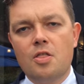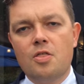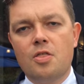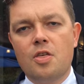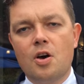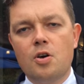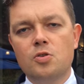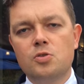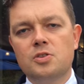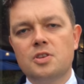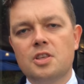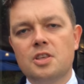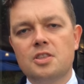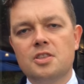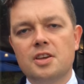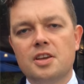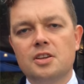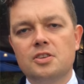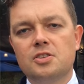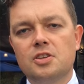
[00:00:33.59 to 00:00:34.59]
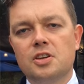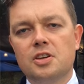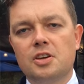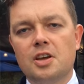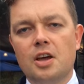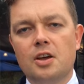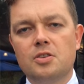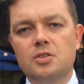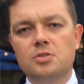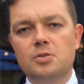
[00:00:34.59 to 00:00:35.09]
Those are the things that are
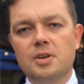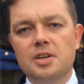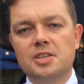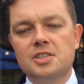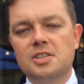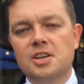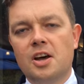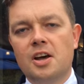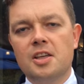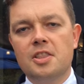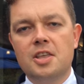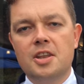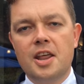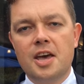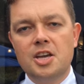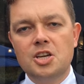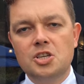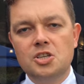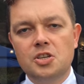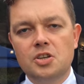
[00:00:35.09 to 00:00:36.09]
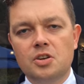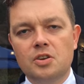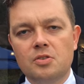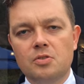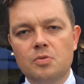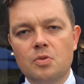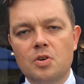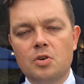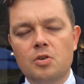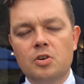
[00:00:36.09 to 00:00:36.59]
going to excite the nation,
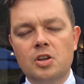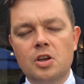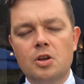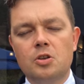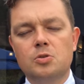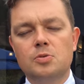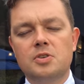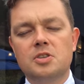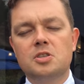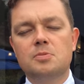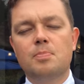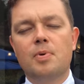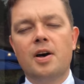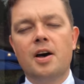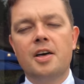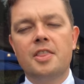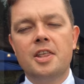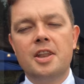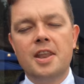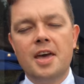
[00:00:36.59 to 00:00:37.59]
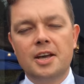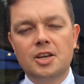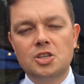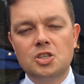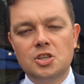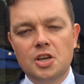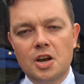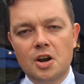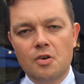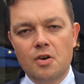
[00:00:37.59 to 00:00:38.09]
that are going to inspire the
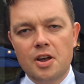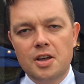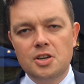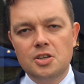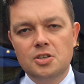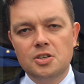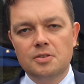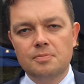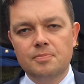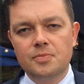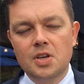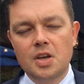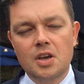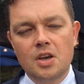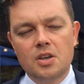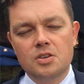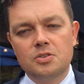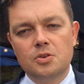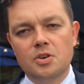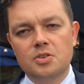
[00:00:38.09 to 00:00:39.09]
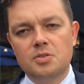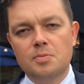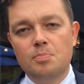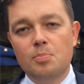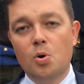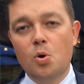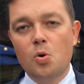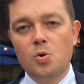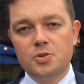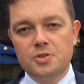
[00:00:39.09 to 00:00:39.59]
next generation. So it's
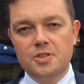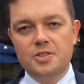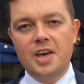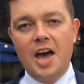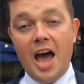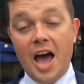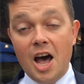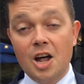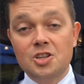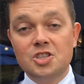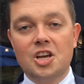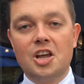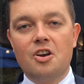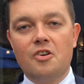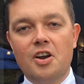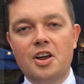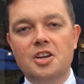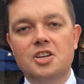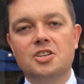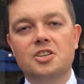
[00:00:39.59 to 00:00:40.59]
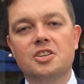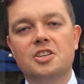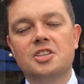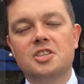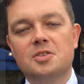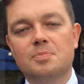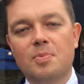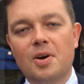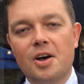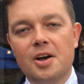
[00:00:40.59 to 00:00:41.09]
important that our generation
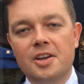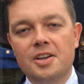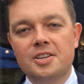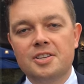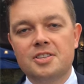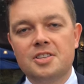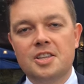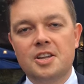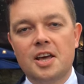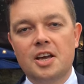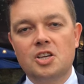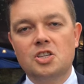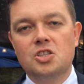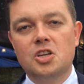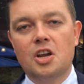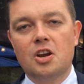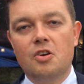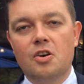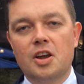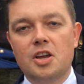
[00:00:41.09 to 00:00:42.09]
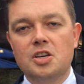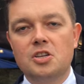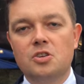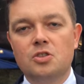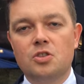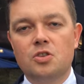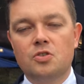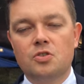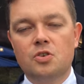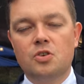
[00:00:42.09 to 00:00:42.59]
inspires the next
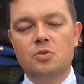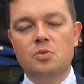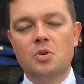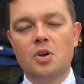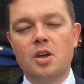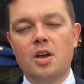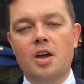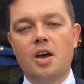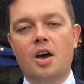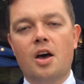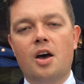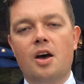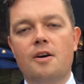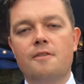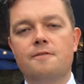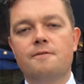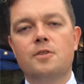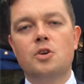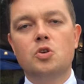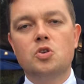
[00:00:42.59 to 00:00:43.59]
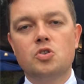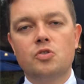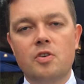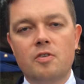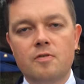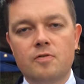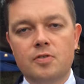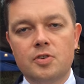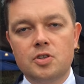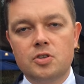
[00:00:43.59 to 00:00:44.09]
generation through uh, future
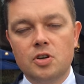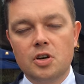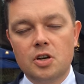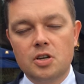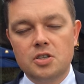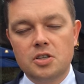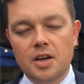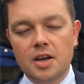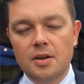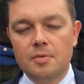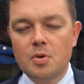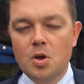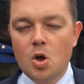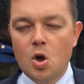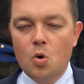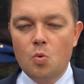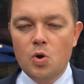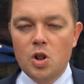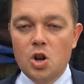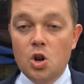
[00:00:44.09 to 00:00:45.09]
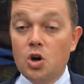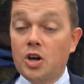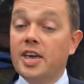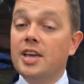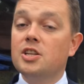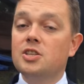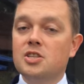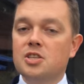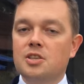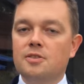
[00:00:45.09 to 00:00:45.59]
infrastructure. We look
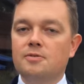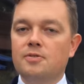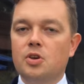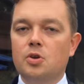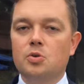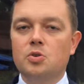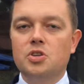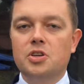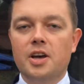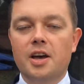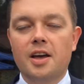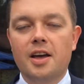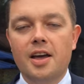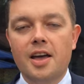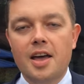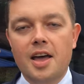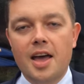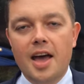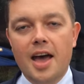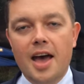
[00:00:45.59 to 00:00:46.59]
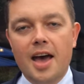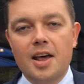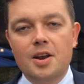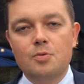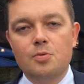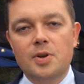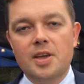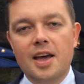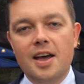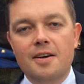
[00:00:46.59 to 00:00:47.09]
into the future
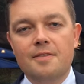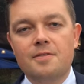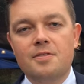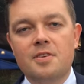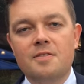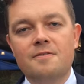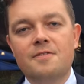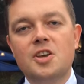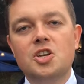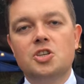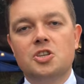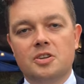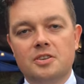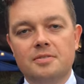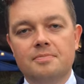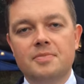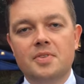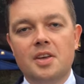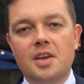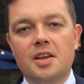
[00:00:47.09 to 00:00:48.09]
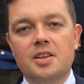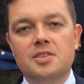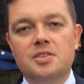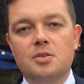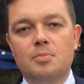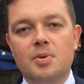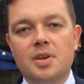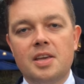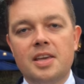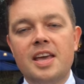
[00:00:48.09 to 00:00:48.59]
and we have the vision
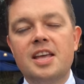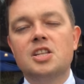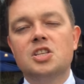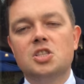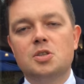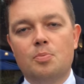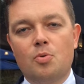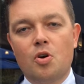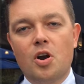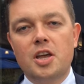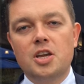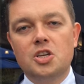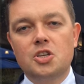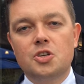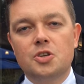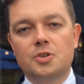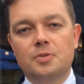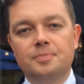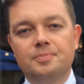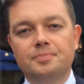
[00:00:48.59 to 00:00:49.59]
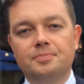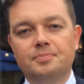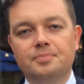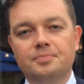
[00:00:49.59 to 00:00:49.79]
to be inspirational.